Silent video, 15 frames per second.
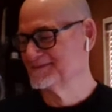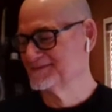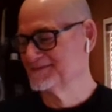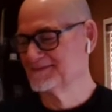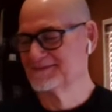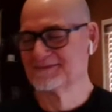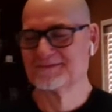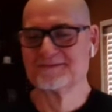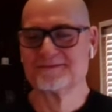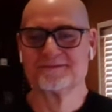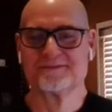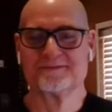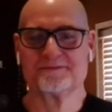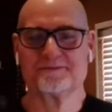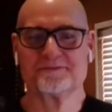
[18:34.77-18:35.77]

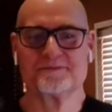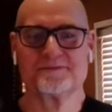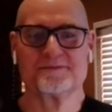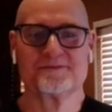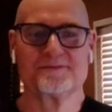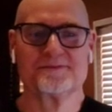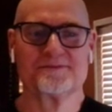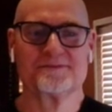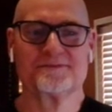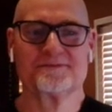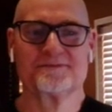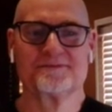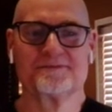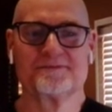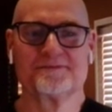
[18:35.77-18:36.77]

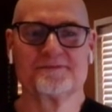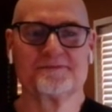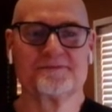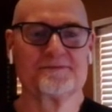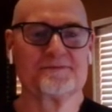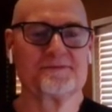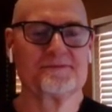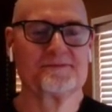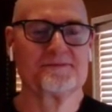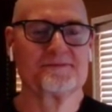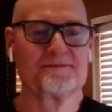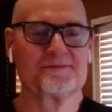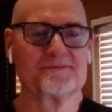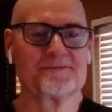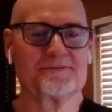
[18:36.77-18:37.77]

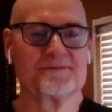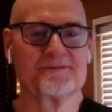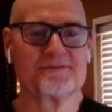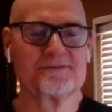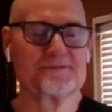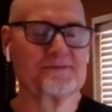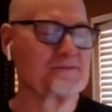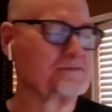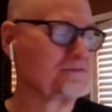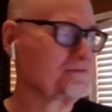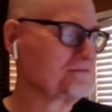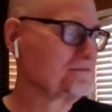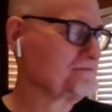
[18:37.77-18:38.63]
(silent)